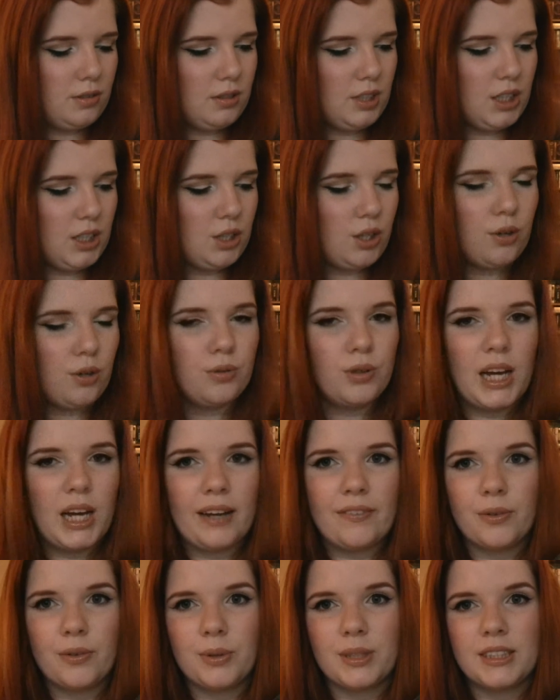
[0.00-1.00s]
you know,
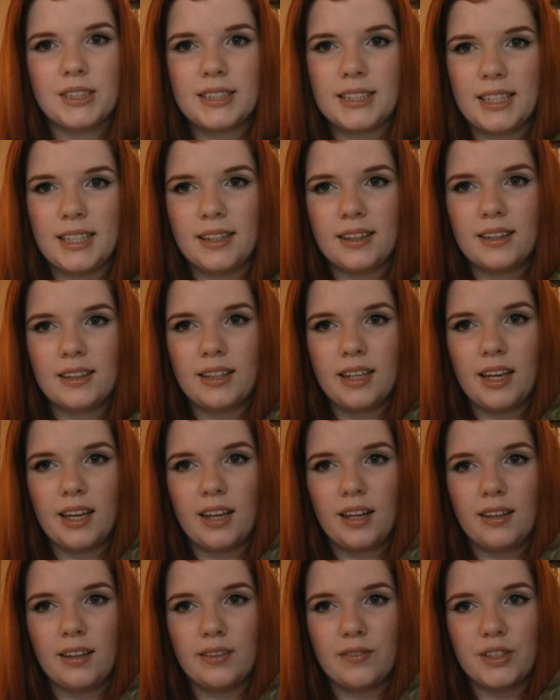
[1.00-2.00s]
everyone's seen
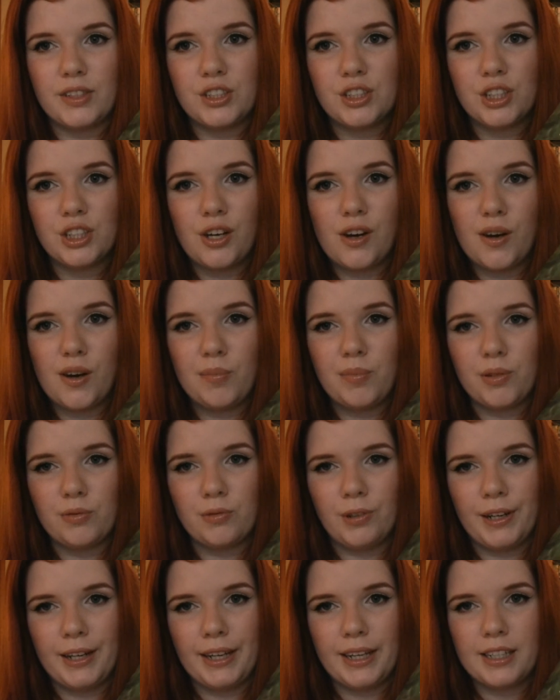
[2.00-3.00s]
the Da Vinci Code, but
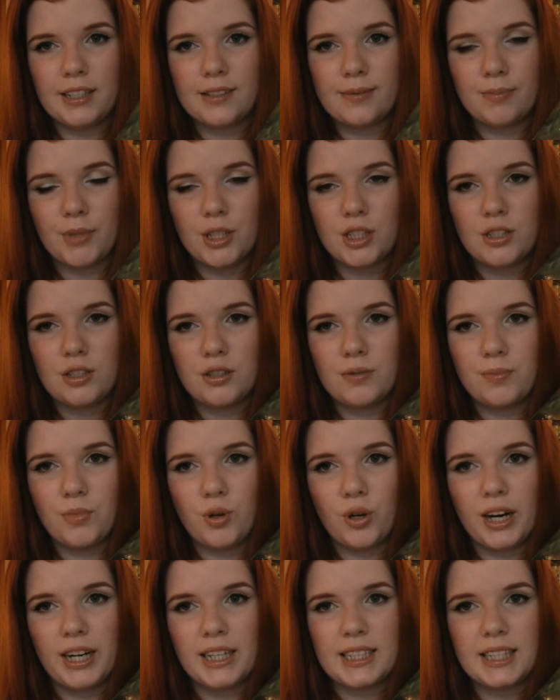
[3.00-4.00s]
reading it is much
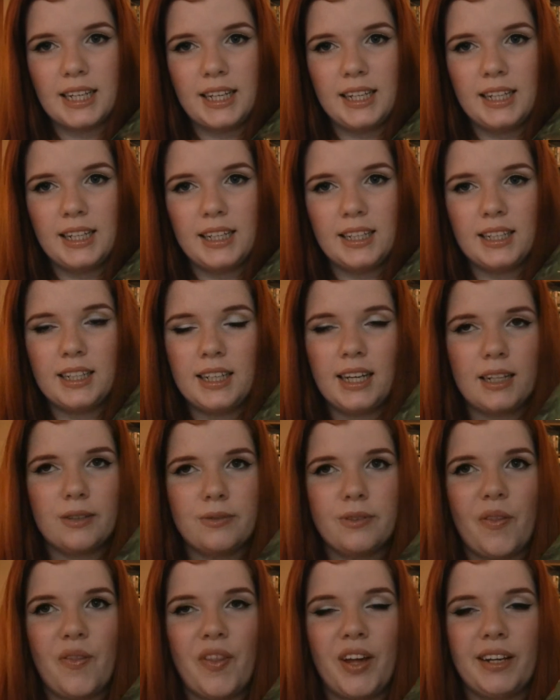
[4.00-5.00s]
more exciting. And I
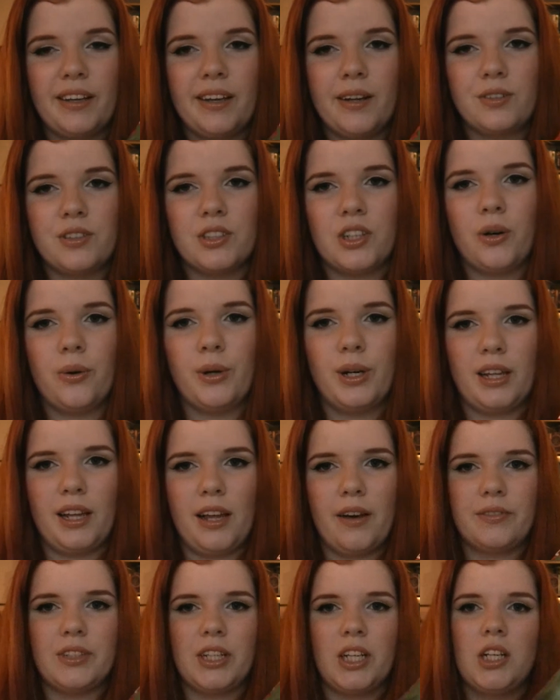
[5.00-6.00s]
read that years ago and
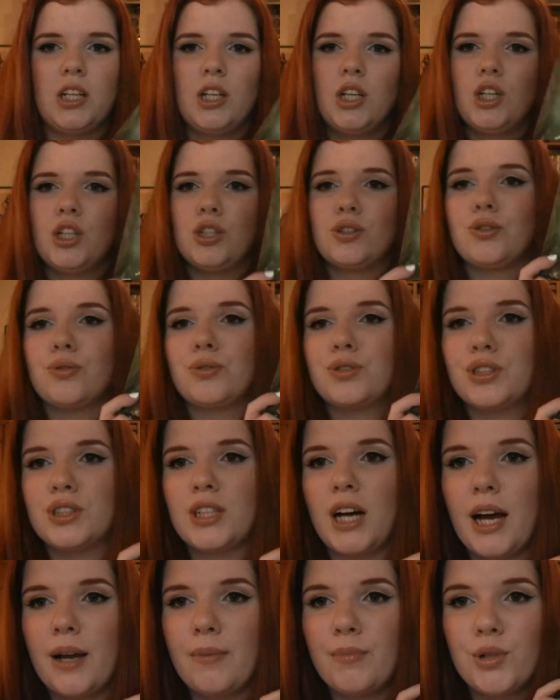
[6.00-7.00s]
loved it. So it's
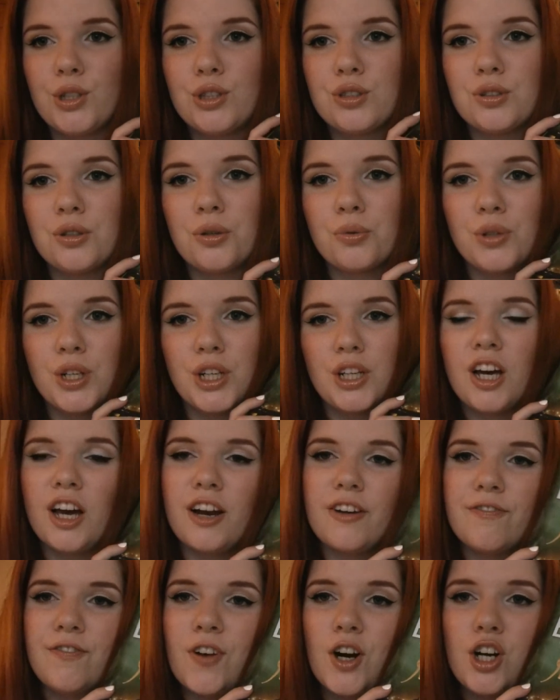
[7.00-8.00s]
time to read
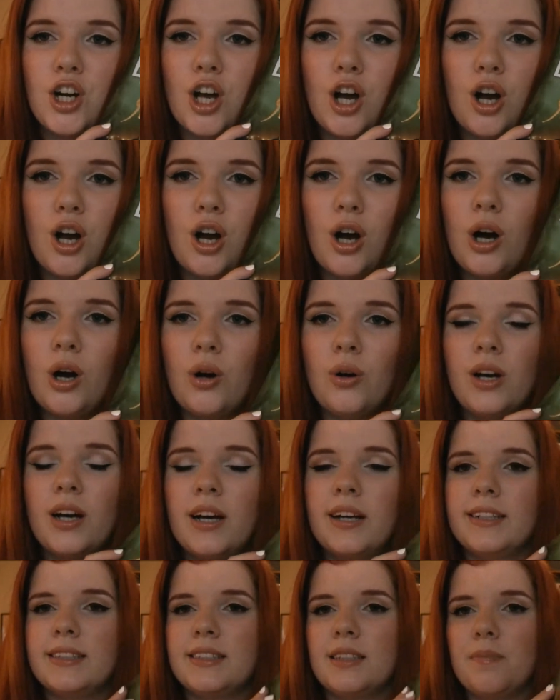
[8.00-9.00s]
Inferno.
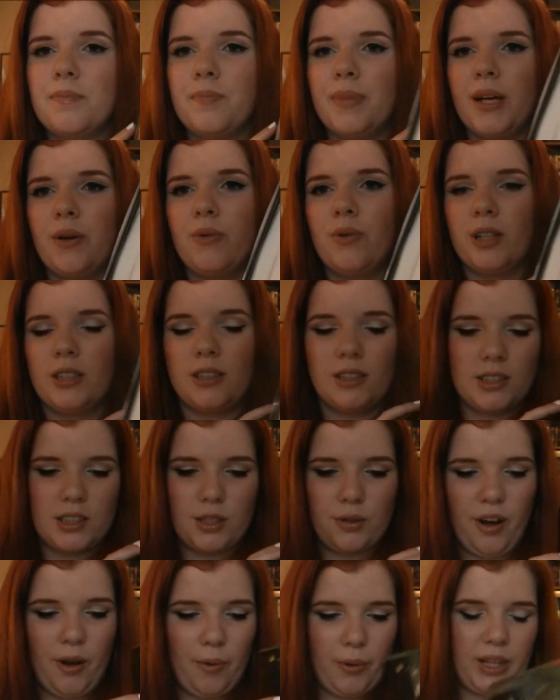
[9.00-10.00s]
And it's a big one,
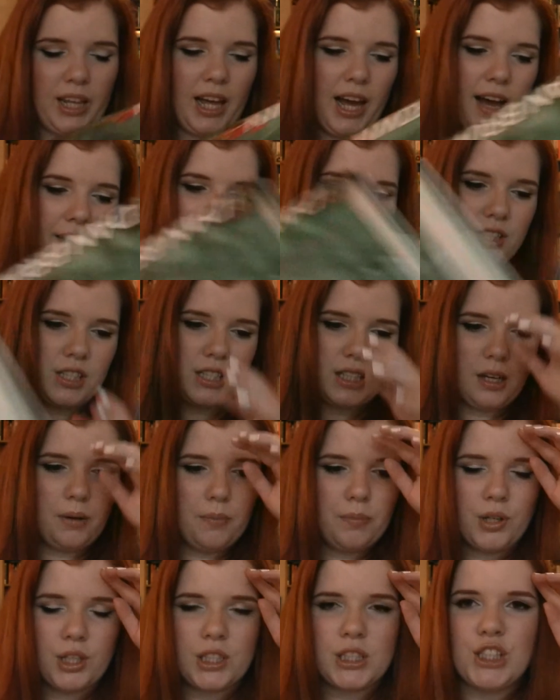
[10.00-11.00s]
so I will have
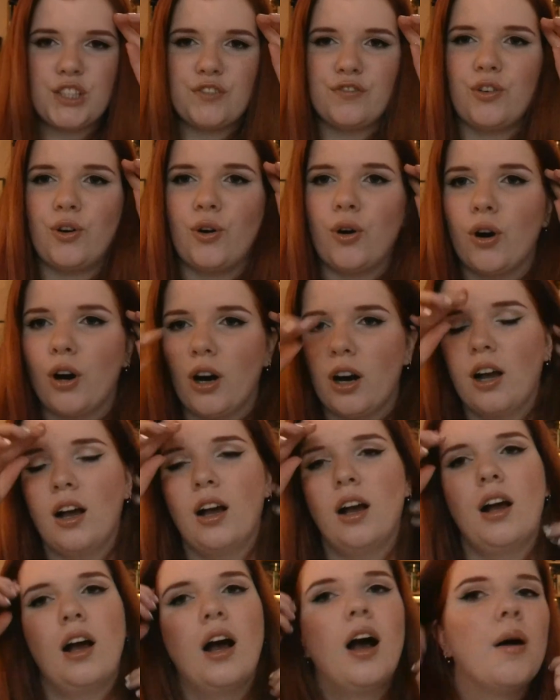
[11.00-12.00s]
some books for
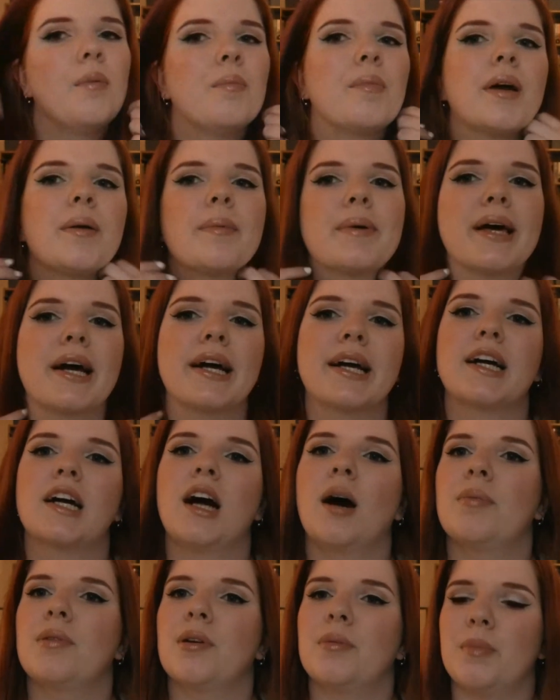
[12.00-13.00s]
maybe like a
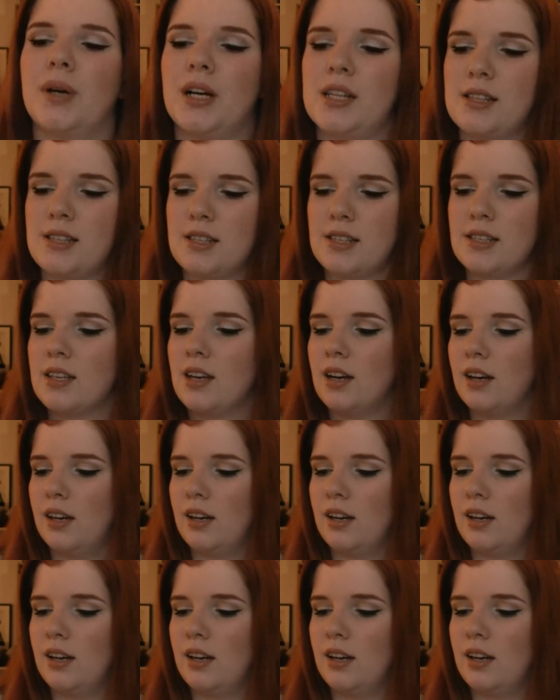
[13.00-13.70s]
couple of months.